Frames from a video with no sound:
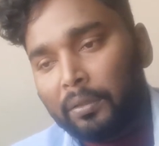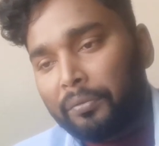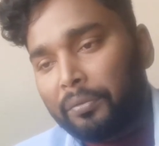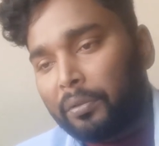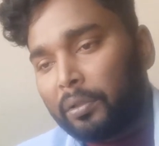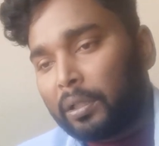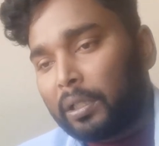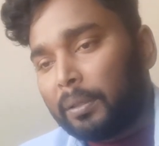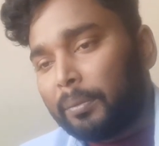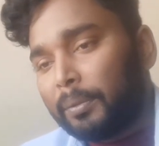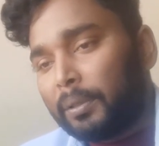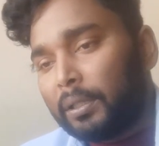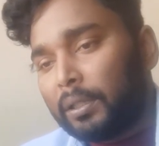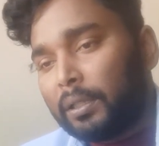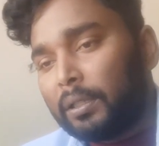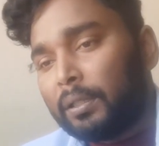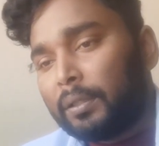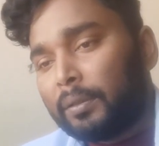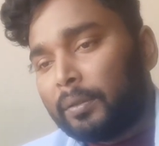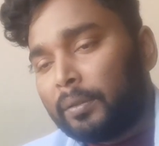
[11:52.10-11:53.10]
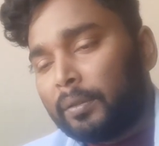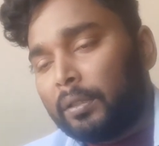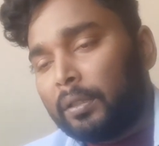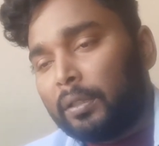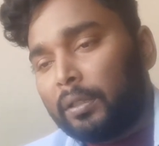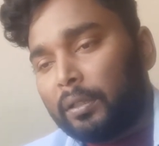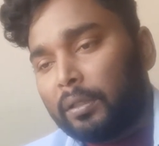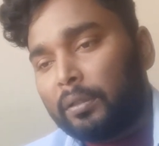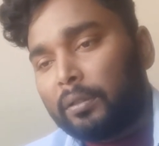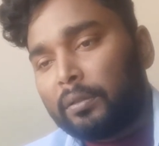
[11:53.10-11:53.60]
4 TB,
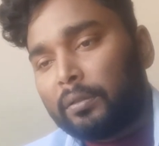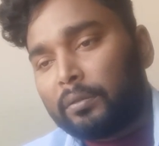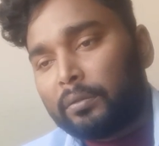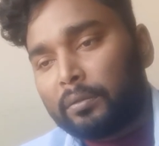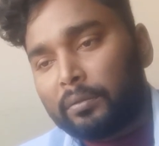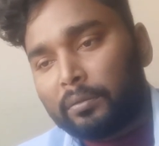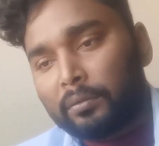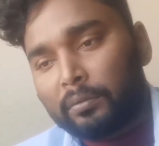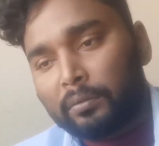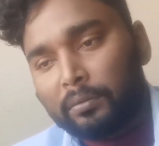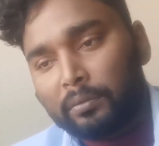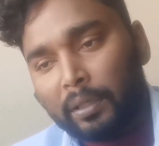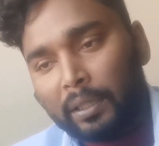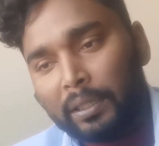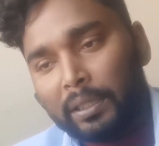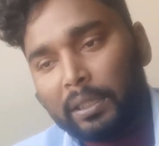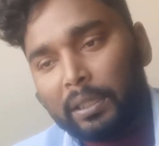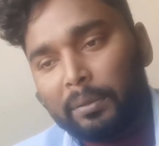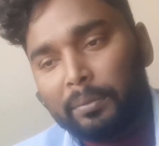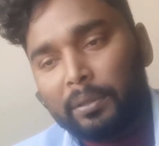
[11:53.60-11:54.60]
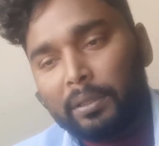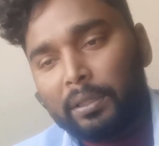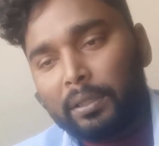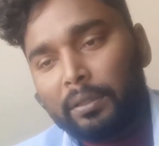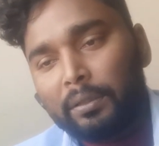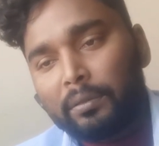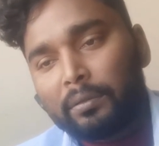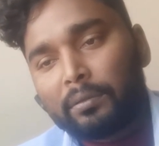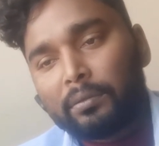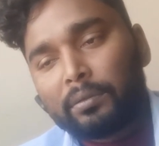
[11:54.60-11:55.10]
1
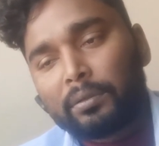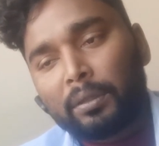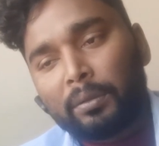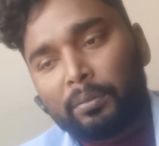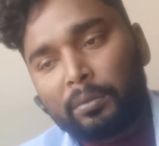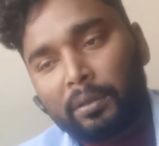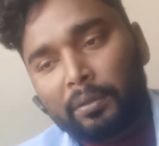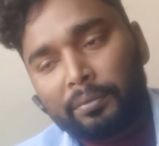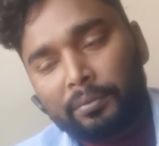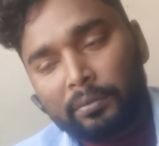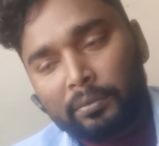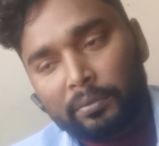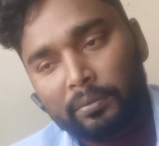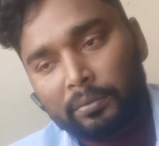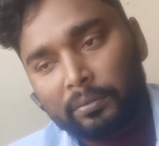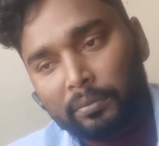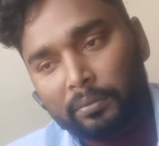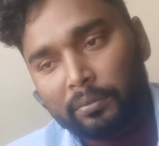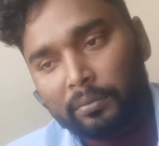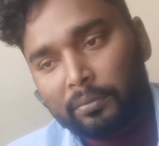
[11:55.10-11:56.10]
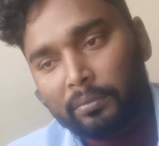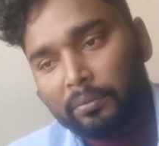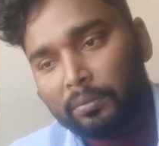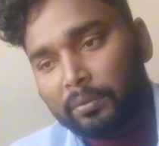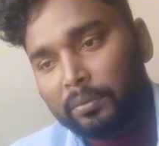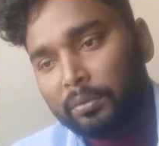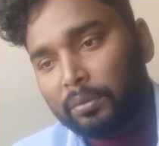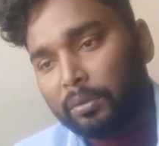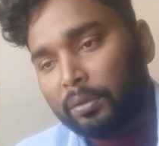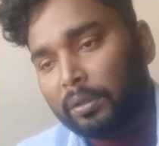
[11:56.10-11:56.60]
TB. Some of
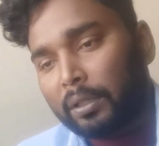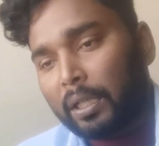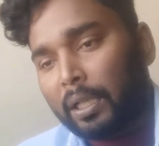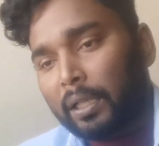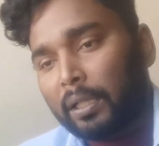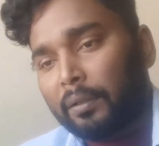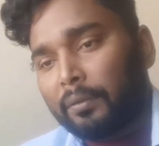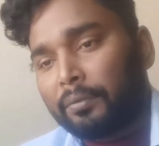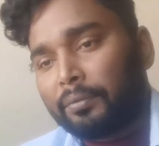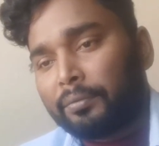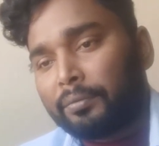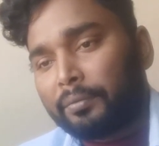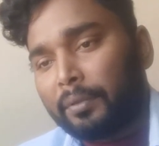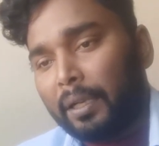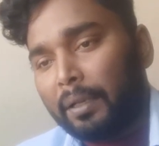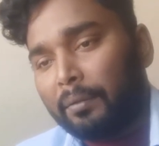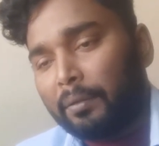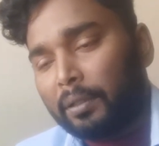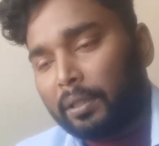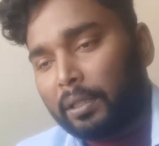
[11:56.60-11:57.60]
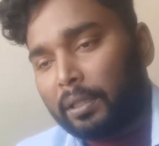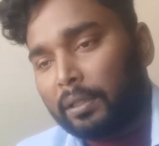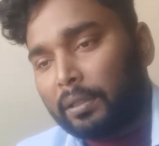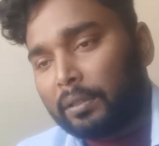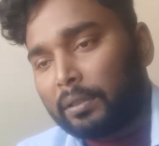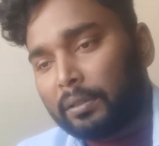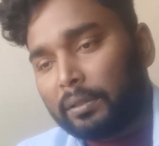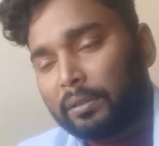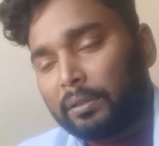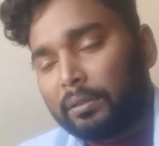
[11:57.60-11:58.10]
those are of 500
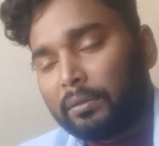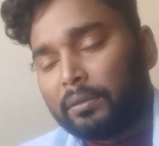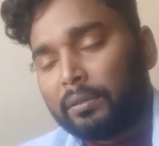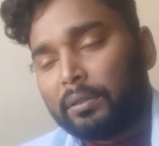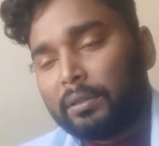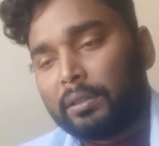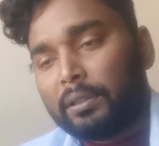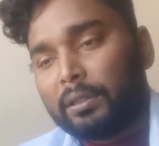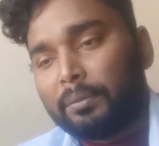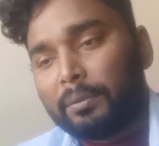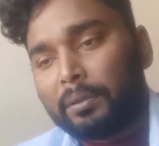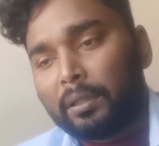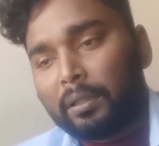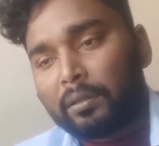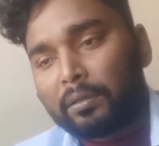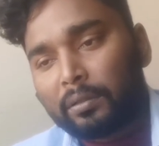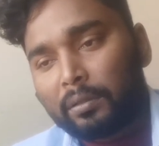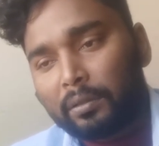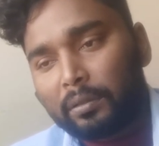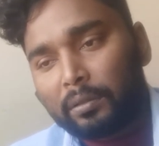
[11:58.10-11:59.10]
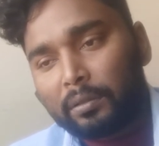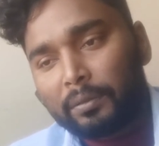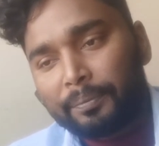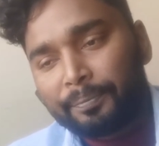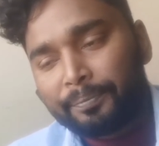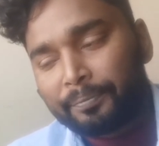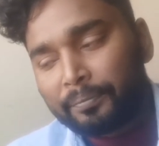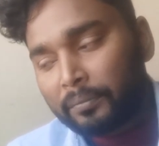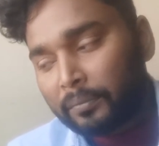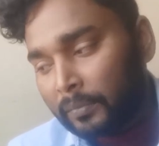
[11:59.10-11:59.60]
GB also.
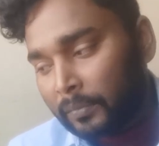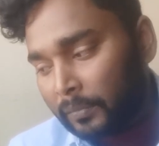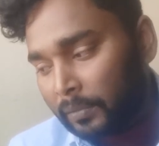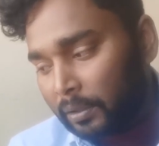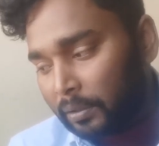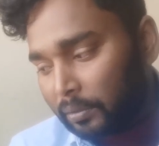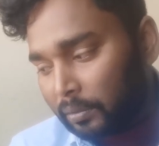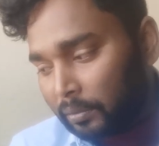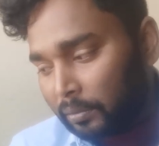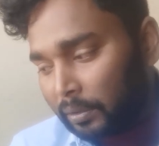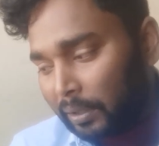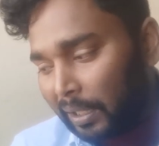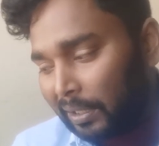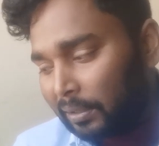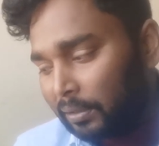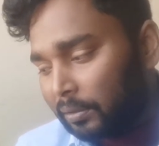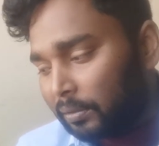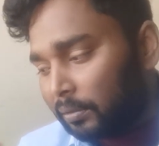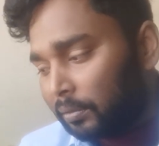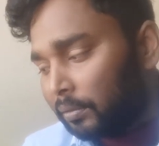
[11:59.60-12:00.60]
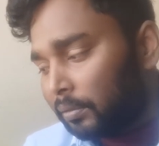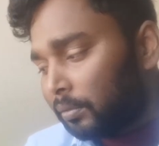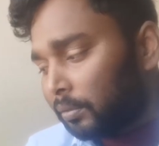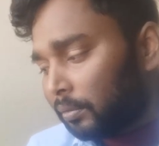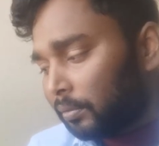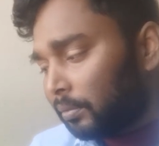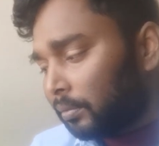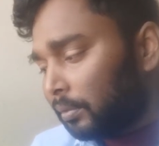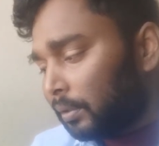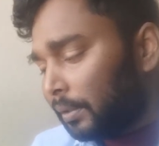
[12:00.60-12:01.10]
So that's
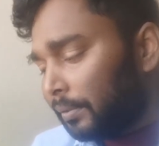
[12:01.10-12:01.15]
too